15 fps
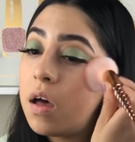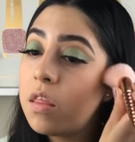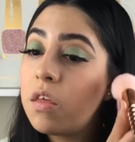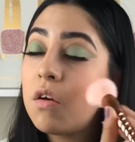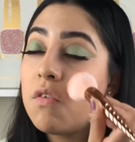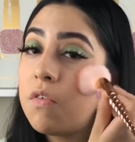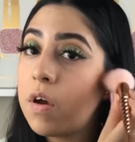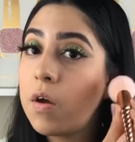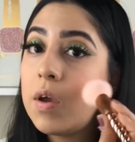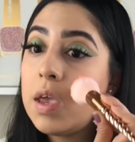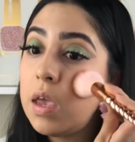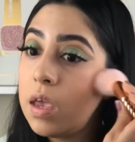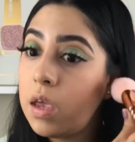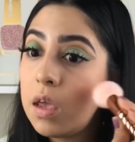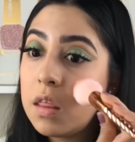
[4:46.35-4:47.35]
they're
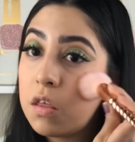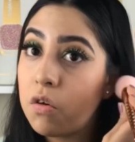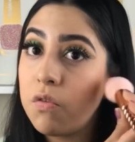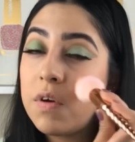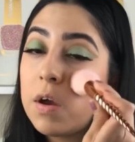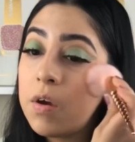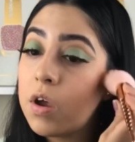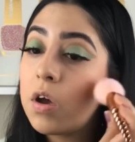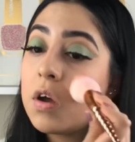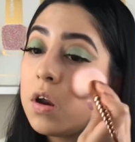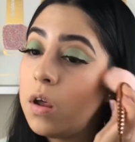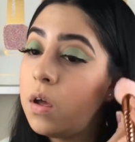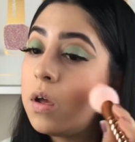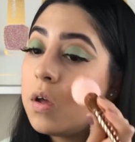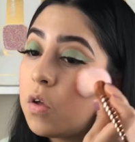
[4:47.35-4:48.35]
very good.